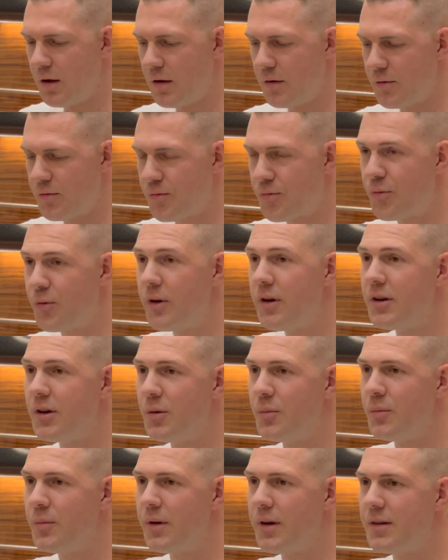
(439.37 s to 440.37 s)

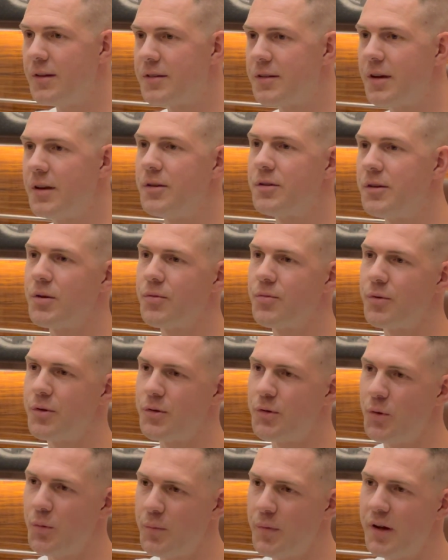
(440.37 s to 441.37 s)
freedom in sense of
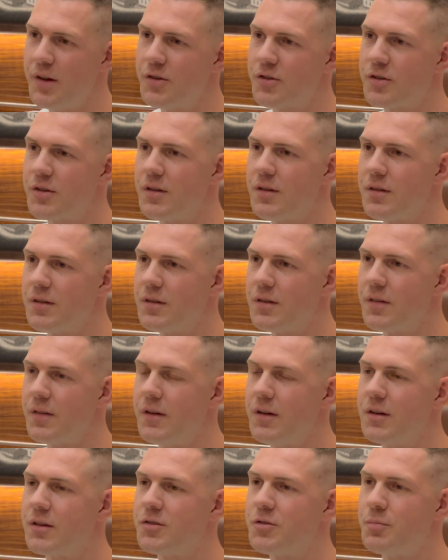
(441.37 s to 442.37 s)
what you mentioned, the
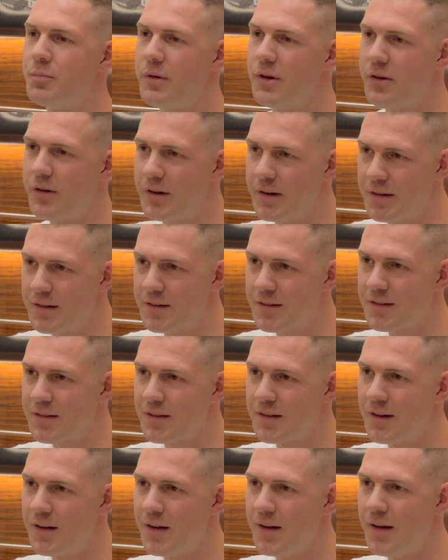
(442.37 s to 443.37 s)
experience.
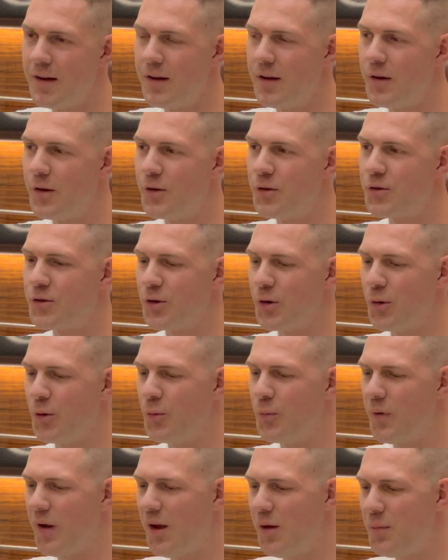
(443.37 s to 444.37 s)
So
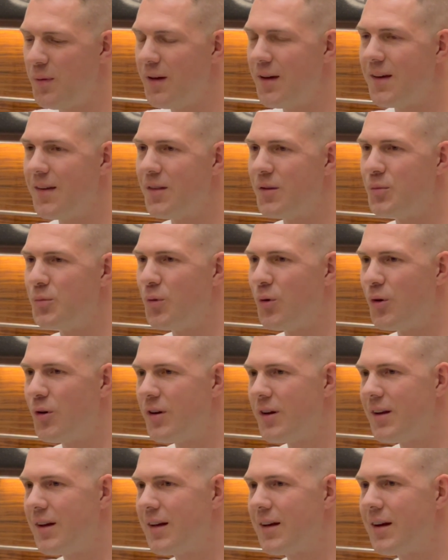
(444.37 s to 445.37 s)
maybe in the
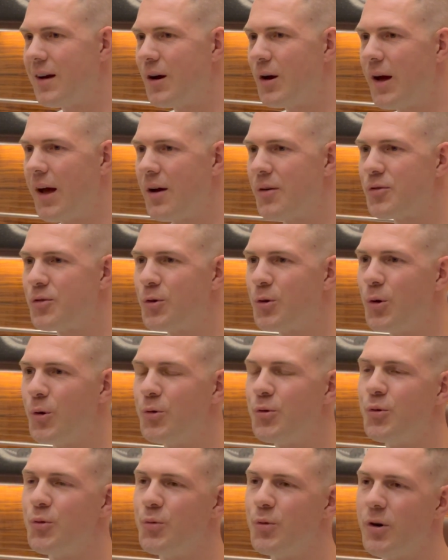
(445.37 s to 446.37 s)
morning I have to go
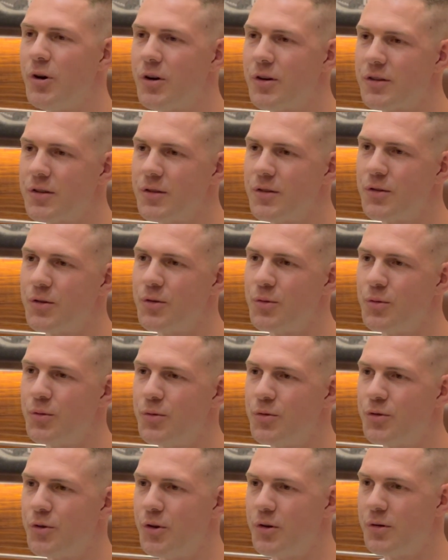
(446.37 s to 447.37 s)
to work to a
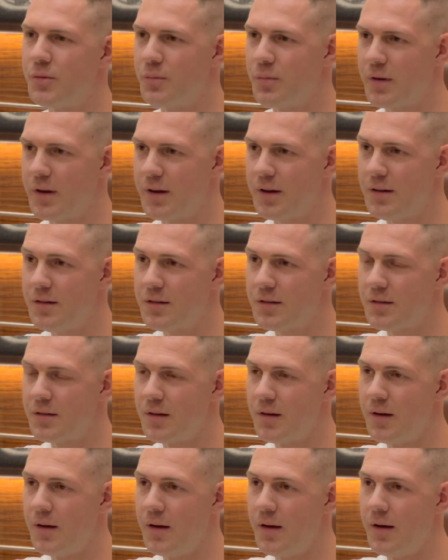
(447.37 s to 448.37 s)
certain place.
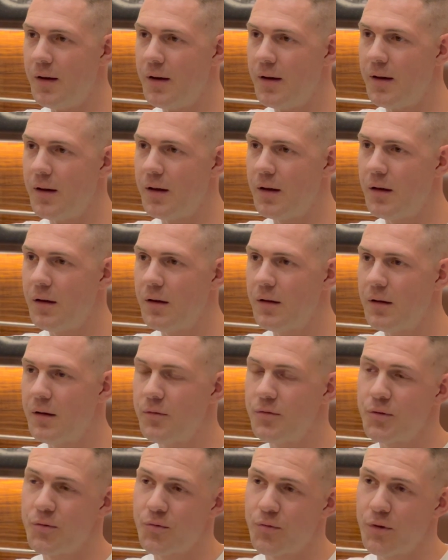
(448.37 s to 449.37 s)
I
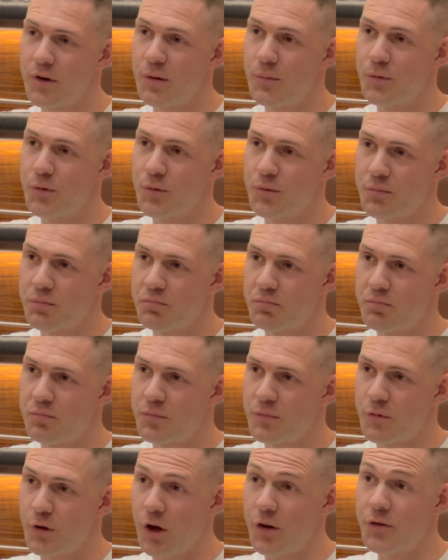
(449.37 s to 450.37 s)
have the freedom
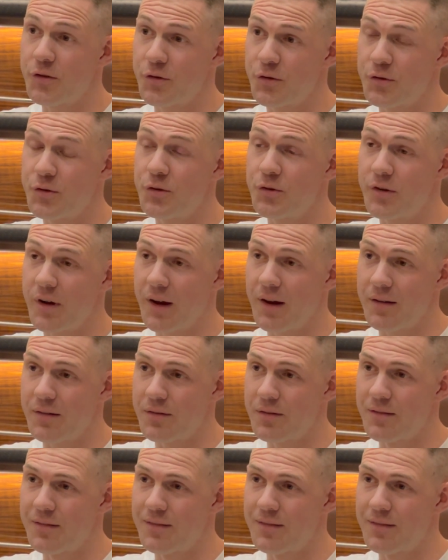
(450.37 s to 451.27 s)
not to drive.